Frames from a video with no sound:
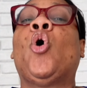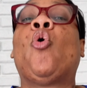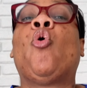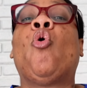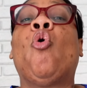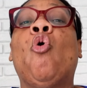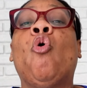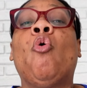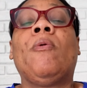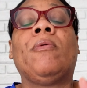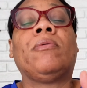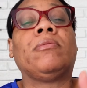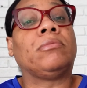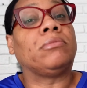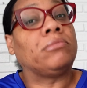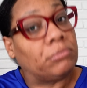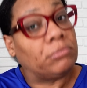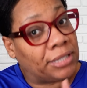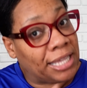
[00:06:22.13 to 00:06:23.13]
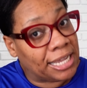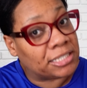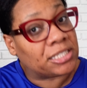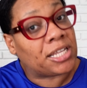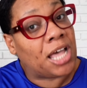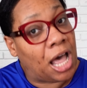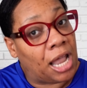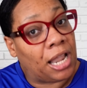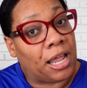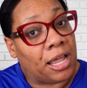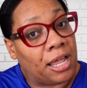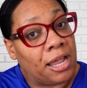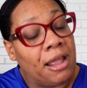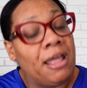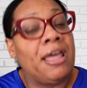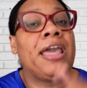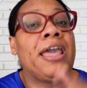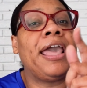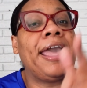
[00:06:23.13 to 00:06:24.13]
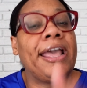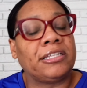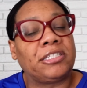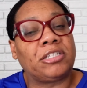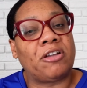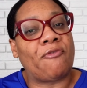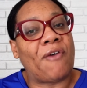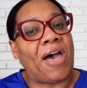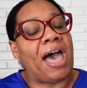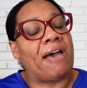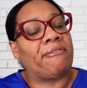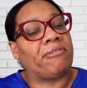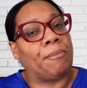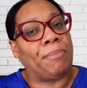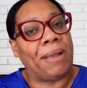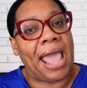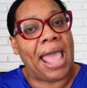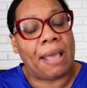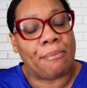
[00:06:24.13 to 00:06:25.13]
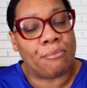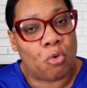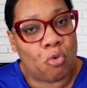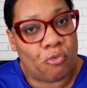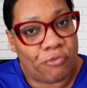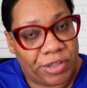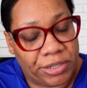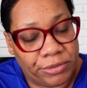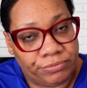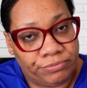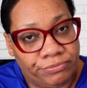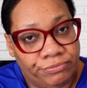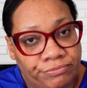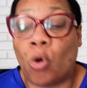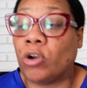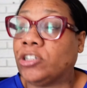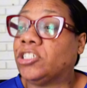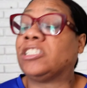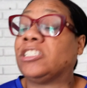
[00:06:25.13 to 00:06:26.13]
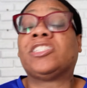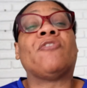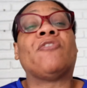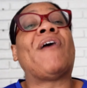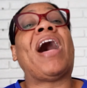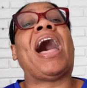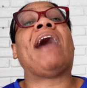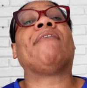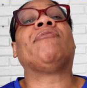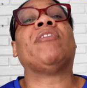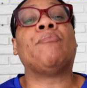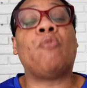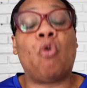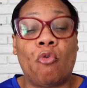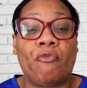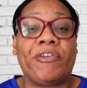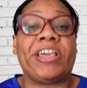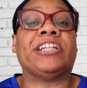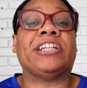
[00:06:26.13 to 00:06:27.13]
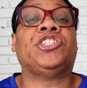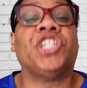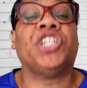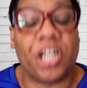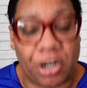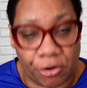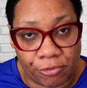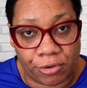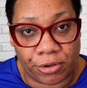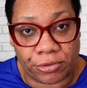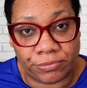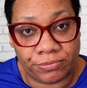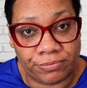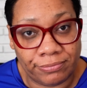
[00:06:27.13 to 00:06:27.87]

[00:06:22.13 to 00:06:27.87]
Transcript: Who this color and survived the black movie or to survive the movie in general.